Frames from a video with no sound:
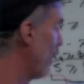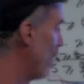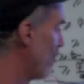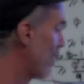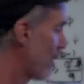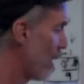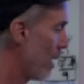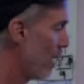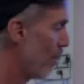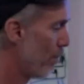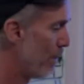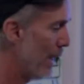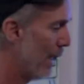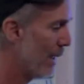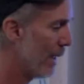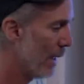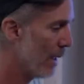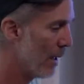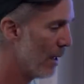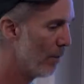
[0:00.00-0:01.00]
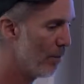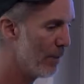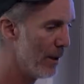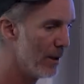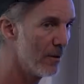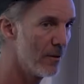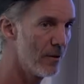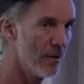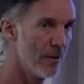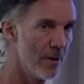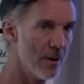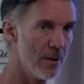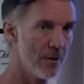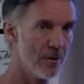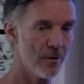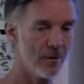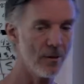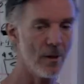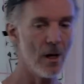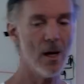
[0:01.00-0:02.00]
we start building up into
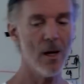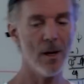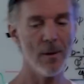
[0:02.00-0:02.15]
this